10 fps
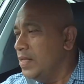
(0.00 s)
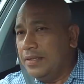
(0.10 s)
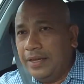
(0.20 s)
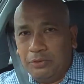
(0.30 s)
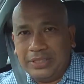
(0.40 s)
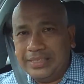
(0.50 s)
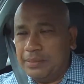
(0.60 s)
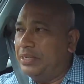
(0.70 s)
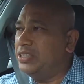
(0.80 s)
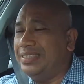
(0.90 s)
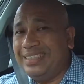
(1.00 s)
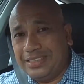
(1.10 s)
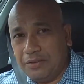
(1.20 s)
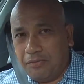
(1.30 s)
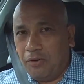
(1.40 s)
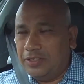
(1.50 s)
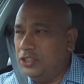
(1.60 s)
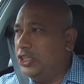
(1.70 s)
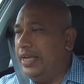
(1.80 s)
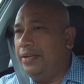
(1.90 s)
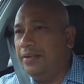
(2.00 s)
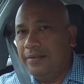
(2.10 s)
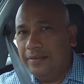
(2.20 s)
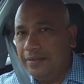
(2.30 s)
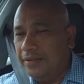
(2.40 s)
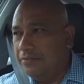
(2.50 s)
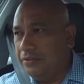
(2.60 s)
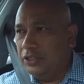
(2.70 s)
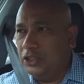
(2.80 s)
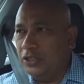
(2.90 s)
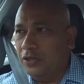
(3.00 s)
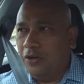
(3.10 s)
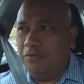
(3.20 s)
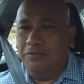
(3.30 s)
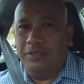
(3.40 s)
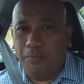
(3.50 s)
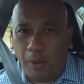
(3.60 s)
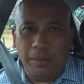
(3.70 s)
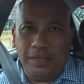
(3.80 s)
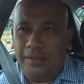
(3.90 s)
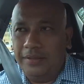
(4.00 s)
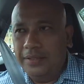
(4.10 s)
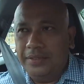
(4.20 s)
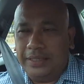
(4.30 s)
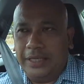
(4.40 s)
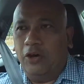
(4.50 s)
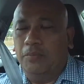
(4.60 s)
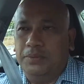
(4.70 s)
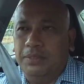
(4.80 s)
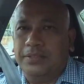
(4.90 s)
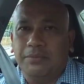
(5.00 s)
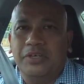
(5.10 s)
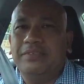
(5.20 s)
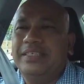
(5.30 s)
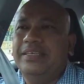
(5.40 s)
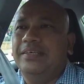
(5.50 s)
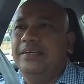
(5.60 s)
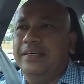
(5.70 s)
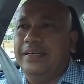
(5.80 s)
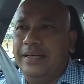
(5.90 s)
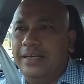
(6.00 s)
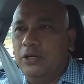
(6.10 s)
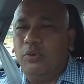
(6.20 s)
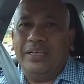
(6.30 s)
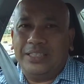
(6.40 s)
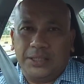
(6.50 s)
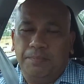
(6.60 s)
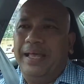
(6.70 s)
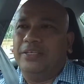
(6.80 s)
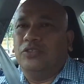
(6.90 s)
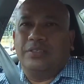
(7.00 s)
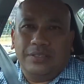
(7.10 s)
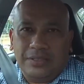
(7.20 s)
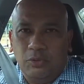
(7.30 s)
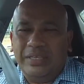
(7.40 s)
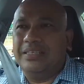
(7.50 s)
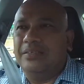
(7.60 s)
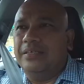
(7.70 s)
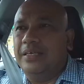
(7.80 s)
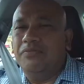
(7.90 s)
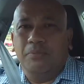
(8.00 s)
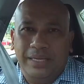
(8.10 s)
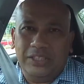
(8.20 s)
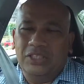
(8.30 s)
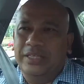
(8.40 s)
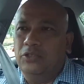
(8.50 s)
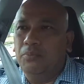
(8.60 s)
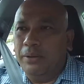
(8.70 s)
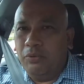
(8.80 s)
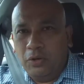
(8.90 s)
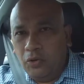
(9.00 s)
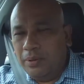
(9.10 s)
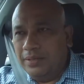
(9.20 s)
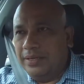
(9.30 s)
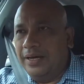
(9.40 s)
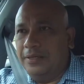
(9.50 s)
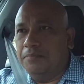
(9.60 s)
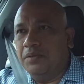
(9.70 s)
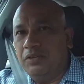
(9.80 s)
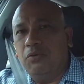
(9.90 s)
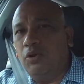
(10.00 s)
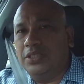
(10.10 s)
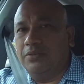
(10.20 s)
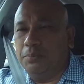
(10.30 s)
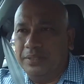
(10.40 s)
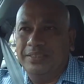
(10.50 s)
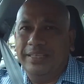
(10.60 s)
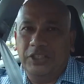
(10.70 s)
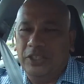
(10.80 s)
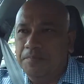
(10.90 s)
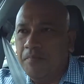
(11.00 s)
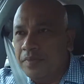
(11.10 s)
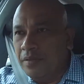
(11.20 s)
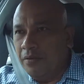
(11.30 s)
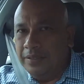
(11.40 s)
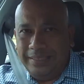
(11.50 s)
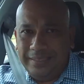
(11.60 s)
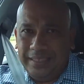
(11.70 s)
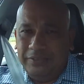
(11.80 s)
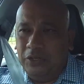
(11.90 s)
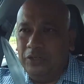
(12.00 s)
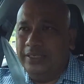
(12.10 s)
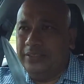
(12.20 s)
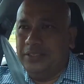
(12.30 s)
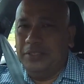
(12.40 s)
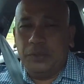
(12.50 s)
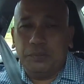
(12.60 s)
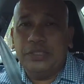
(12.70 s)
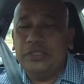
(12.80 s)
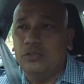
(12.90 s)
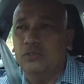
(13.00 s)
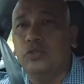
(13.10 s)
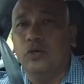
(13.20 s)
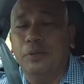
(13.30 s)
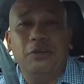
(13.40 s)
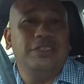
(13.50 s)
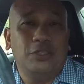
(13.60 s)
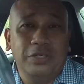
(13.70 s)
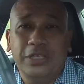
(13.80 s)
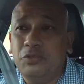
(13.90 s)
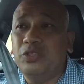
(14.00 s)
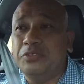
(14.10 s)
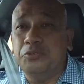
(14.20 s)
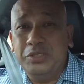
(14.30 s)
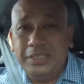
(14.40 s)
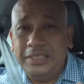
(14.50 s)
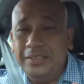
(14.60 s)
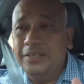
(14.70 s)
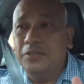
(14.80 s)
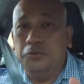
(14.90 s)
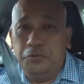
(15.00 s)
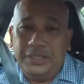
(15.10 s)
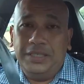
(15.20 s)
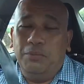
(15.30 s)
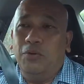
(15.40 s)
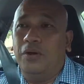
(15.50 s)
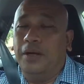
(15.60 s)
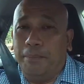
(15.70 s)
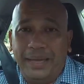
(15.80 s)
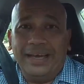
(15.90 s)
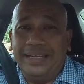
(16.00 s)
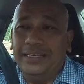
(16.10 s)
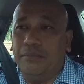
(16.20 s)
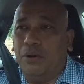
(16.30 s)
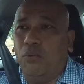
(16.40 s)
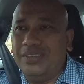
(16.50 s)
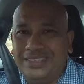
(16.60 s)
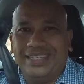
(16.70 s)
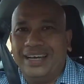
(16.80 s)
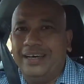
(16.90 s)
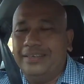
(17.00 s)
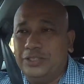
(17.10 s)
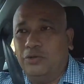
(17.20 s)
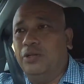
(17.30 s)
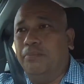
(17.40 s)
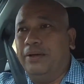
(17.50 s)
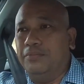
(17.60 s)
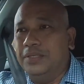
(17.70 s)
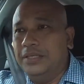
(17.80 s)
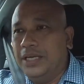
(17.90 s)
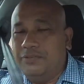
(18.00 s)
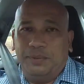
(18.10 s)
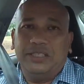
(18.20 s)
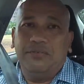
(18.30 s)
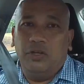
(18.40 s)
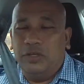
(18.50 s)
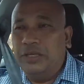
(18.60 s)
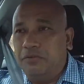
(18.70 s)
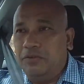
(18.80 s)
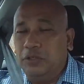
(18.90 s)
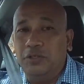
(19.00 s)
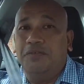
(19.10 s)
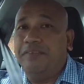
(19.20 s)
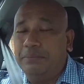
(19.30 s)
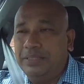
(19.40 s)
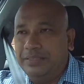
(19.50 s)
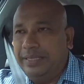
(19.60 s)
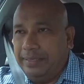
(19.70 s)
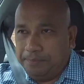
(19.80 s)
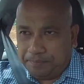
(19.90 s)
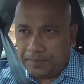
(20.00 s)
And once again, as I mentioned, it's the 4th gen version of the very popular Kia Optima. Some very quick specs or quick information that you might want to know about the car. If you didn't watch our presentation on the interior or the exterior, please so, because it's going to give you a really more better idea about what this car is all about, especially if you're looking for a good family sedan.